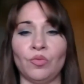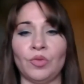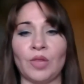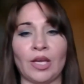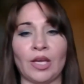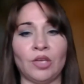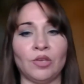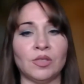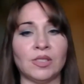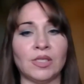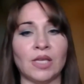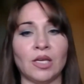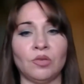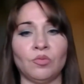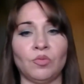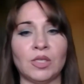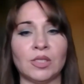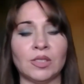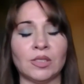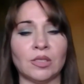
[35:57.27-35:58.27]
Like you
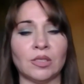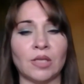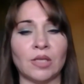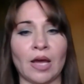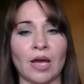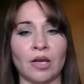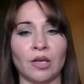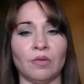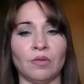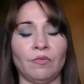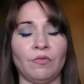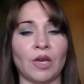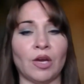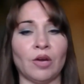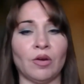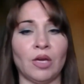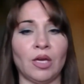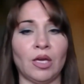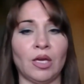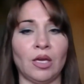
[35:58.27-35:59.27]
said, we had a
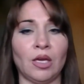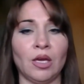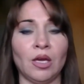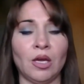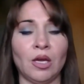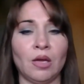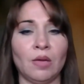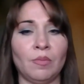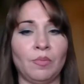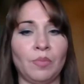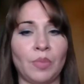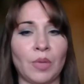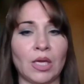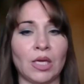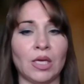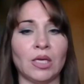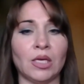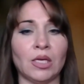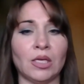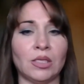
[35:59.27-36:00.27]
very
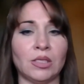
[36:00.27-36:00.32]
big